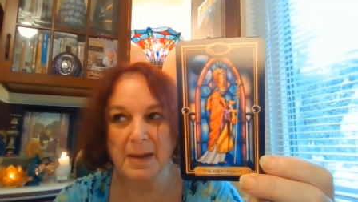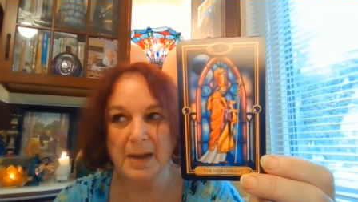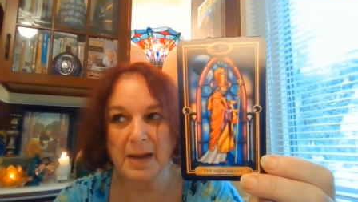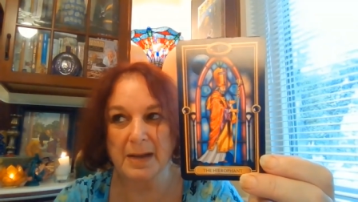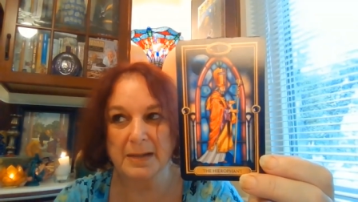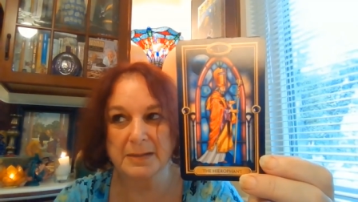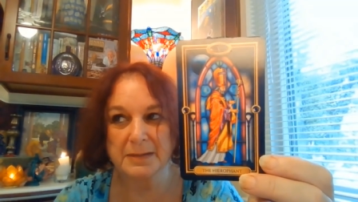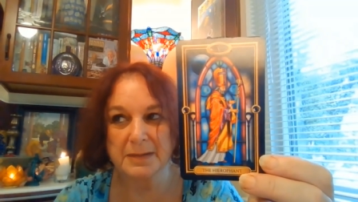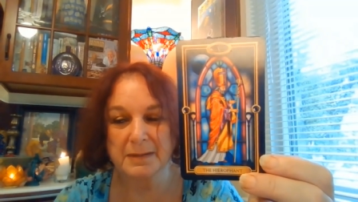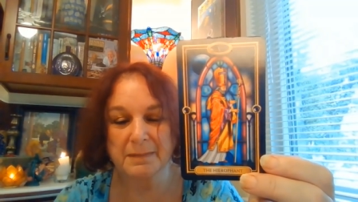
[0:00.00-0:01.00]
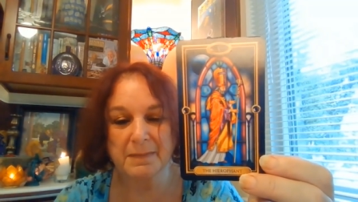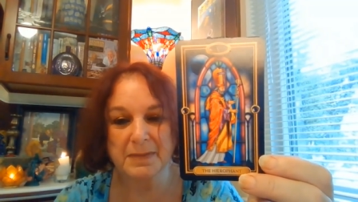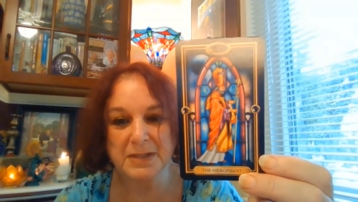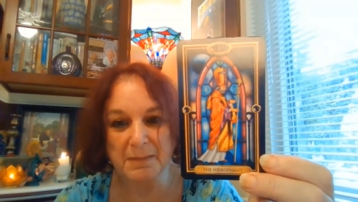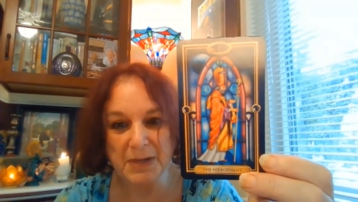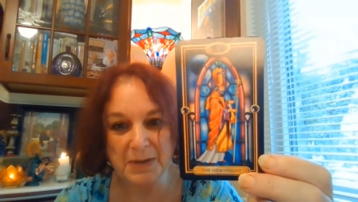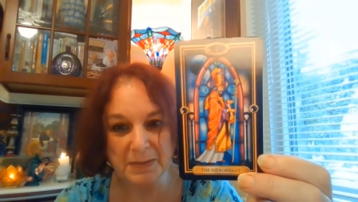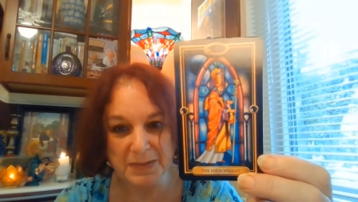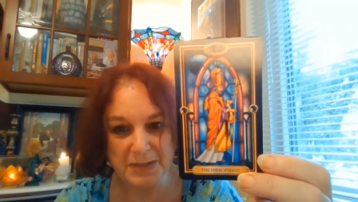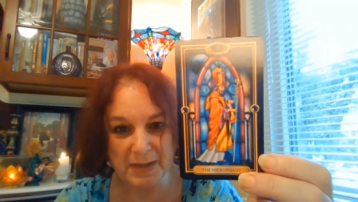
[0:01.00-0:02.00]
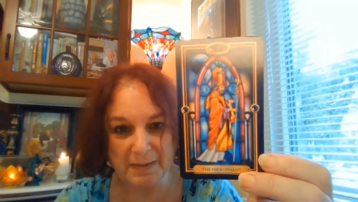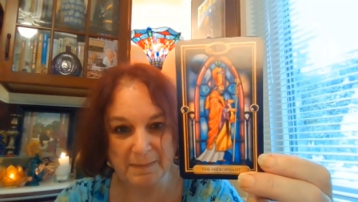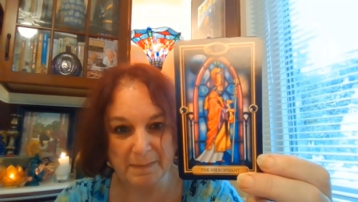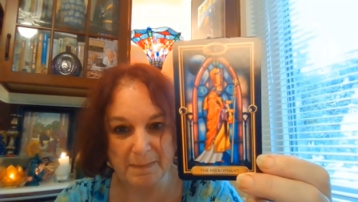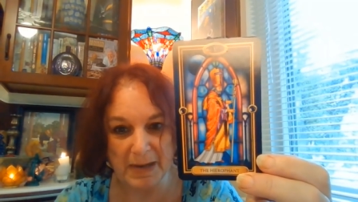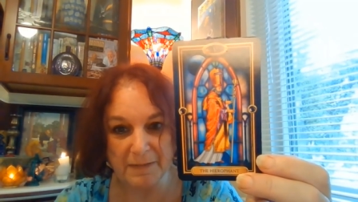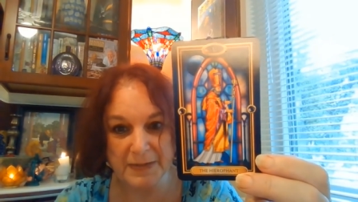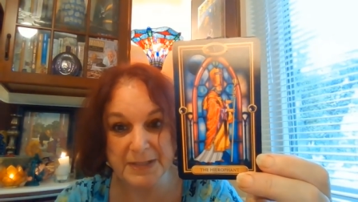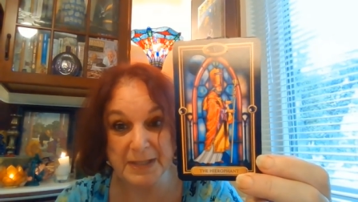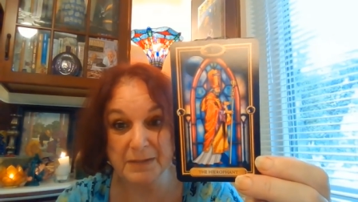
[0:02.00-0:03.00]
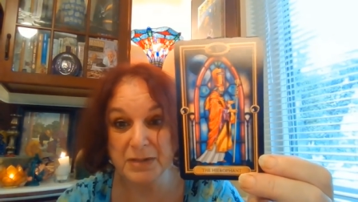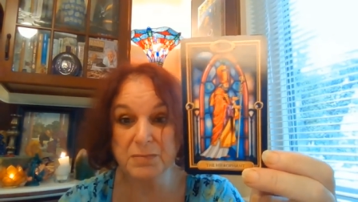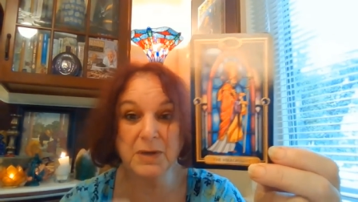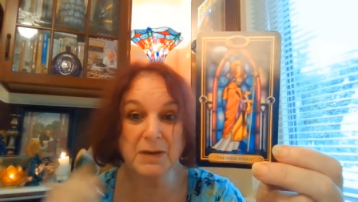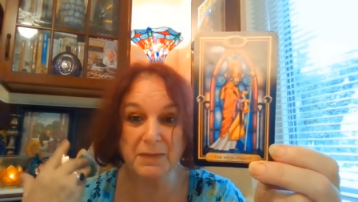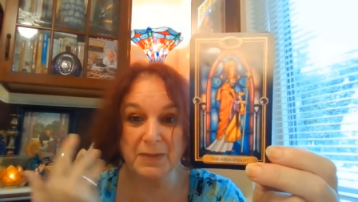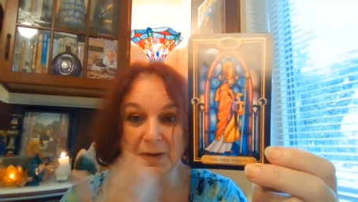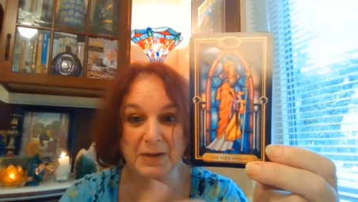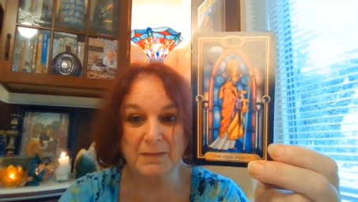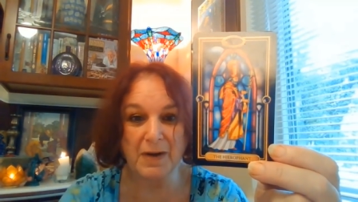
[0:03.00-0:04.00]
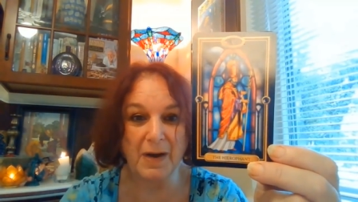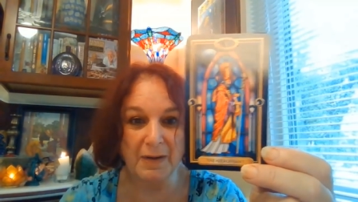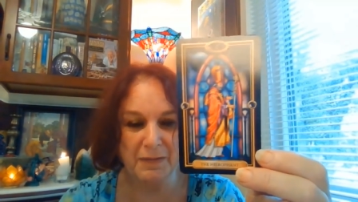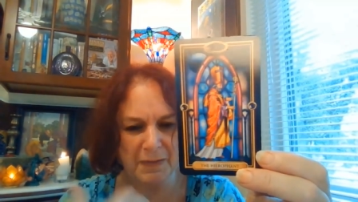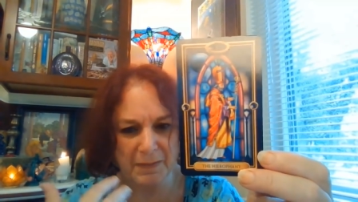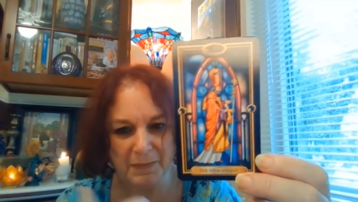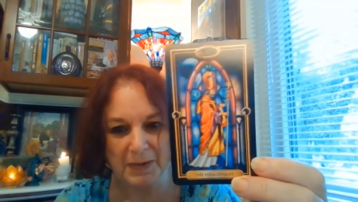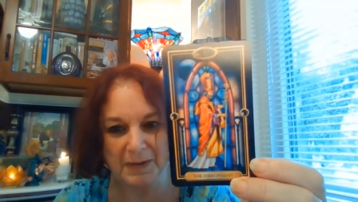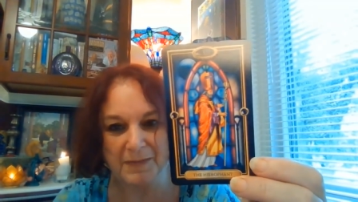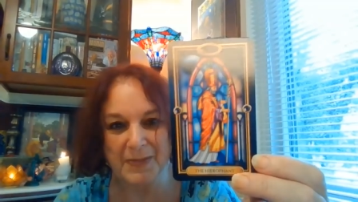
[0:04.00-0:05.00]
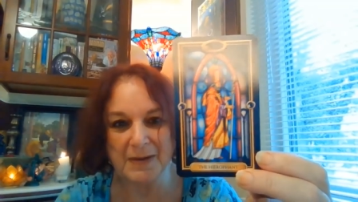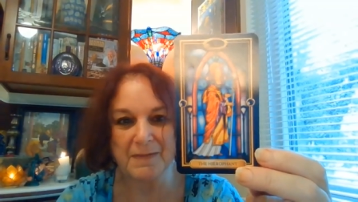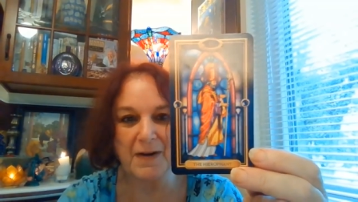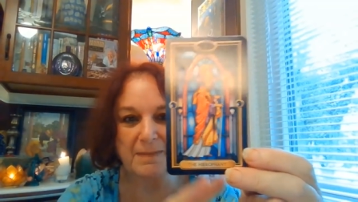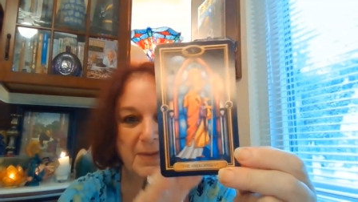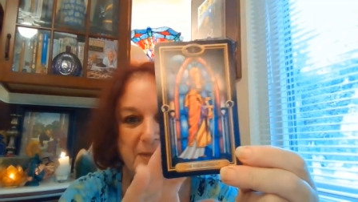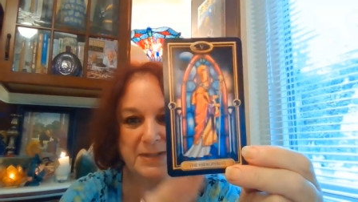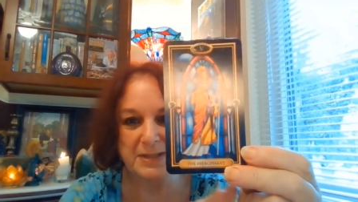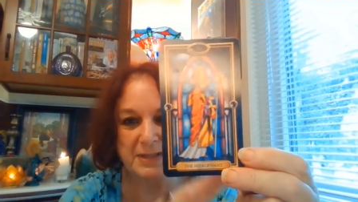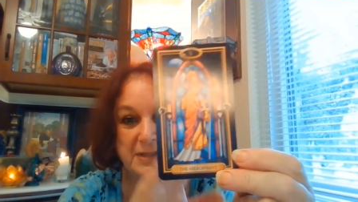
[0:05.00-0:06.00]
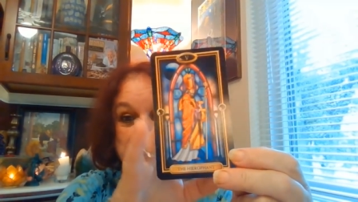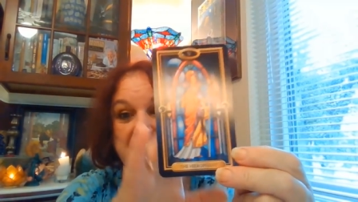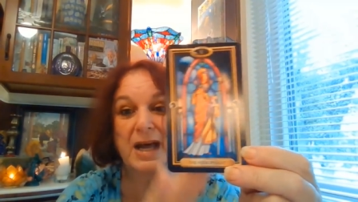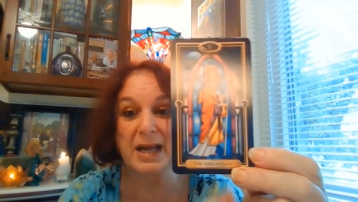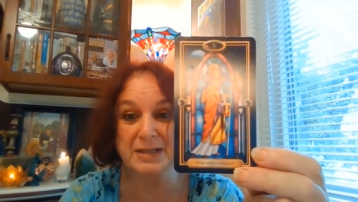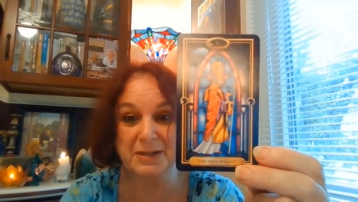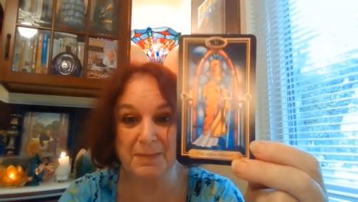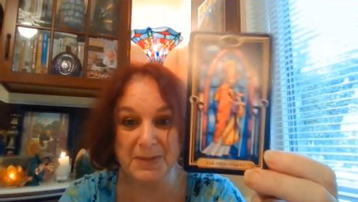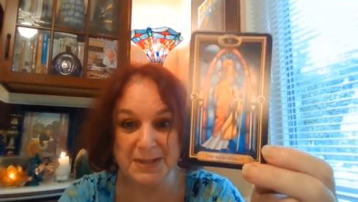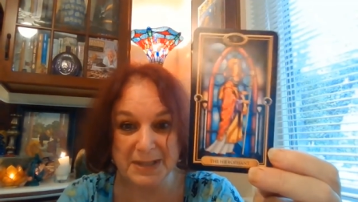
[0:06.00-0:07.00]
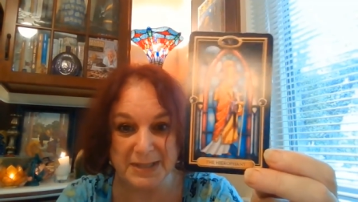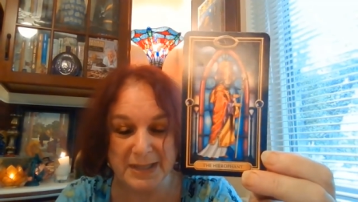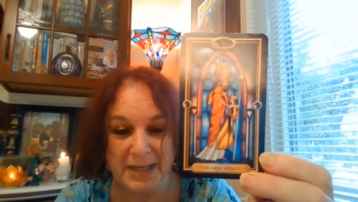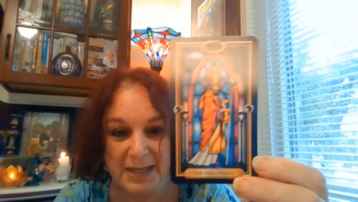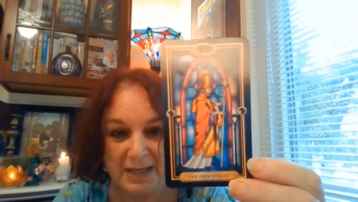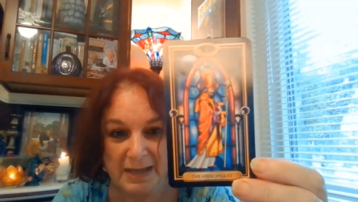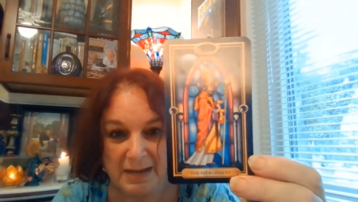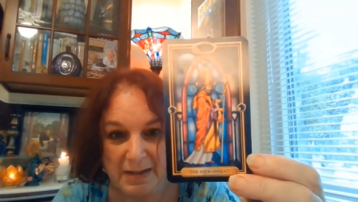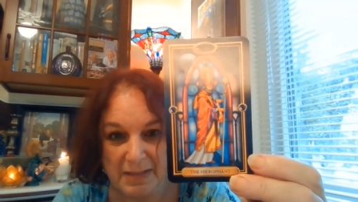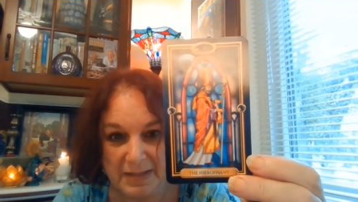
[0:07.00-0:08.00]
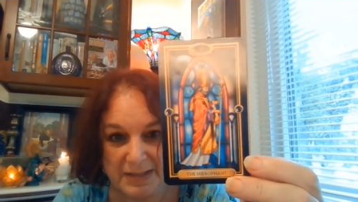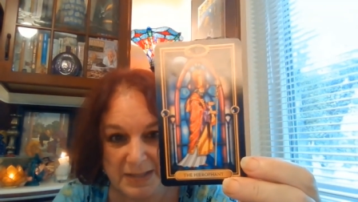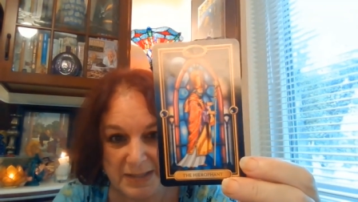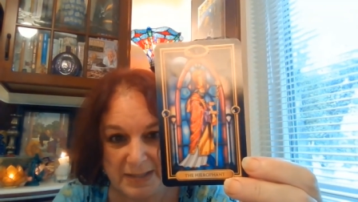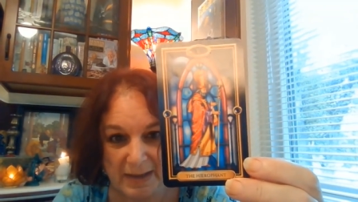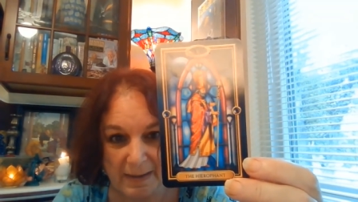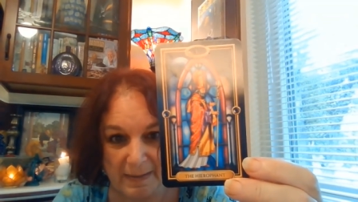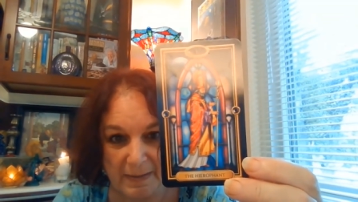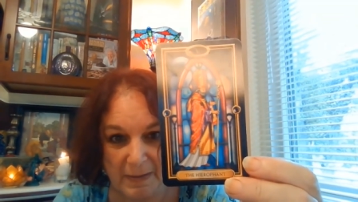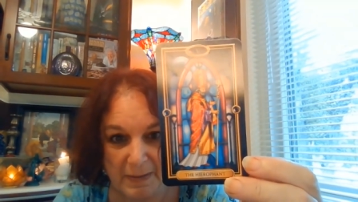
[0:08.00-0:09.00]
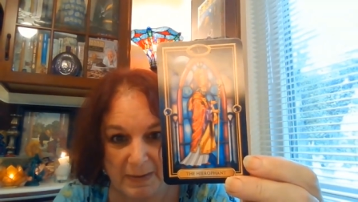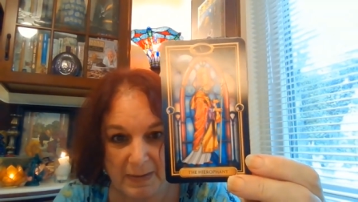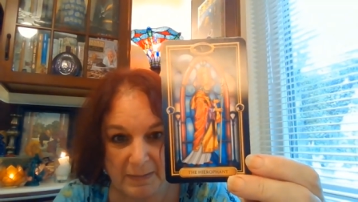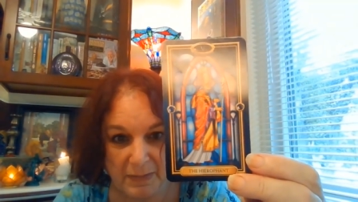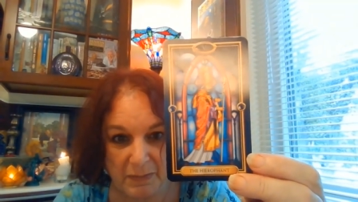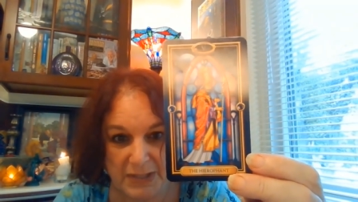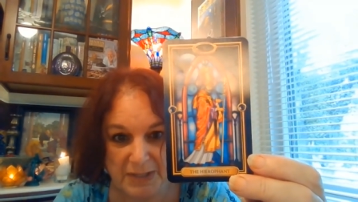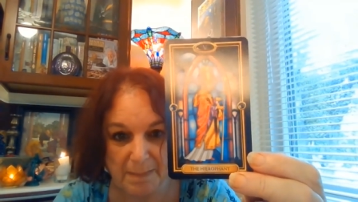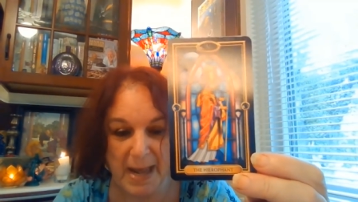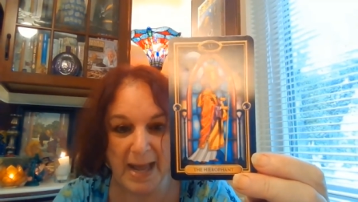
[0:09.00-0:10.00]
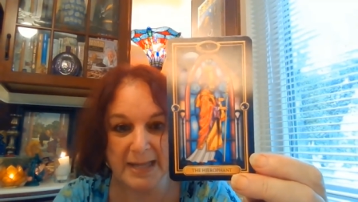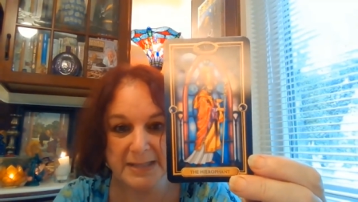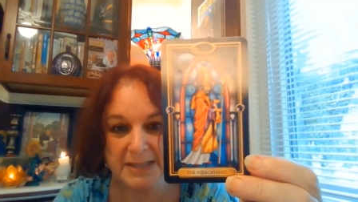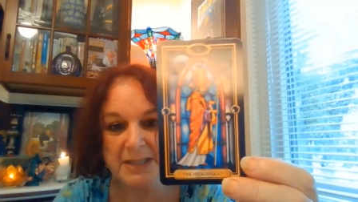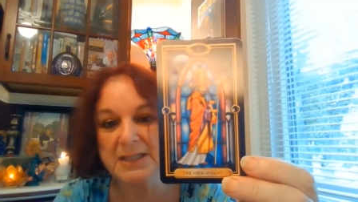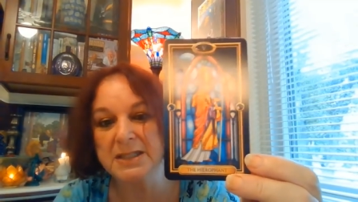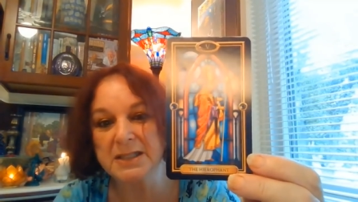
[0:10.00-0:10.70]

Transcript: uh, someone who is um, beneficent, who's working for the good of all, for working for the environment. This is a disguise, though, but this is this is uh, her in recent past.